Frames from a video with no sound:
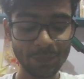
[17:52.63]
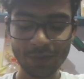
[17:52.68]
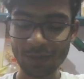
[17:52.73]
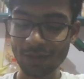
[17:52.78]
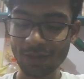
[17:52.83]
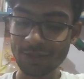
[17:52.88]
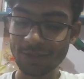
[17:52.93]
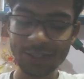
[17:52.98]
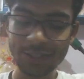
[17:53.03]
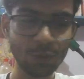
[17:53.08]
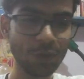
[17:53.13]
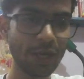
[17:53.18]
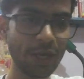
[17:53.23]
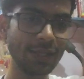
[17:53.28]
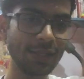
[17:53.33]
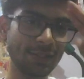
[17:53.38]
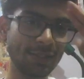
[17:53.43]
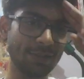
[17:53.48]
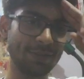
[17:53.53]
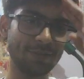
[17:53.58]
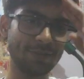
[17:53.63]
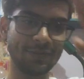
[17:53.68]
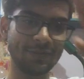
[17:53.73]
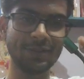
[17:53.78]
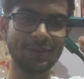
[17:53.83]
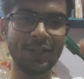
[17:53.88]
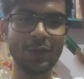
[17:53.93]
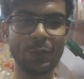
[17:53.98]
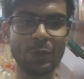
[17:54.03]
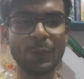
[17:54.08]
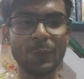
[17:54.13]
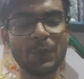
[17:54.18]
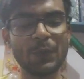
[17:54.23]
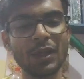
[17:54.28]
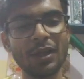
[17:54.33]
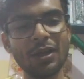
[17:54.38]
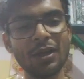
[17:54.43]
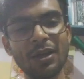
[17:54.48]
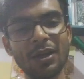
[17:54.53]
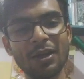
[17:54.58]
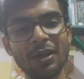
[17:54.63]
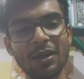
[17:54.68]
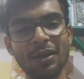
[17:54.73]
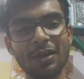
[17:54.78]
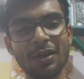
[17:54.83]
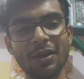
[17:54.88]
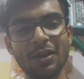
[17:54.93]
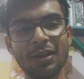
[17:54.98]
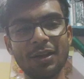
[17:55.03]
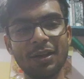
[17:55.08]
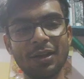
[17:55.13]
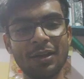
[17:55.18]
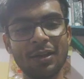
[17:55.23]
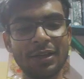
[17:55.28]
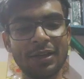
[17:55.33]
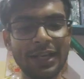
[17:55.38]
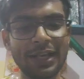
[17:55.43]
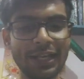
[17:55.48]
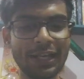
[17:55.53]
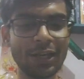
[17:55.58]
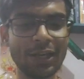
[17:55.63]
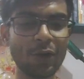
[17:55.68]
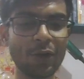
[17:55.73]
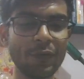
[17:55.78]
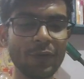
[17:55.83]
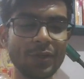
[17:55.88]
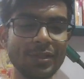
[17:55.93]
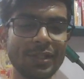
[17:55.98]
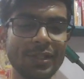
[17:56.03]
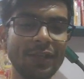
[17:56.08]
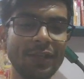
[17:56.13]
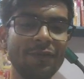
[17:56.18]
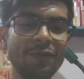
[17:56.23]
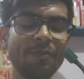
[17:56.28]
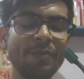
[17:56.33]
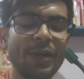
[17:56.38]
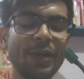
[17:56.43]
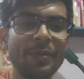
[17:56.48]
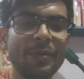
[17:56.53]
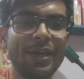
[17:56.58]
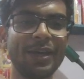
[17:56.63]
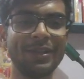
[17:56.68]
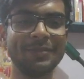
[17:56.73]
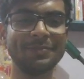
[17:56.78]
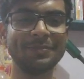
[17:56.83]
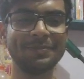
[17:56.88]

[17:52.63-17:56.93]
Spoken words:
See you guys. See you. Take care of yourself. Bye bye.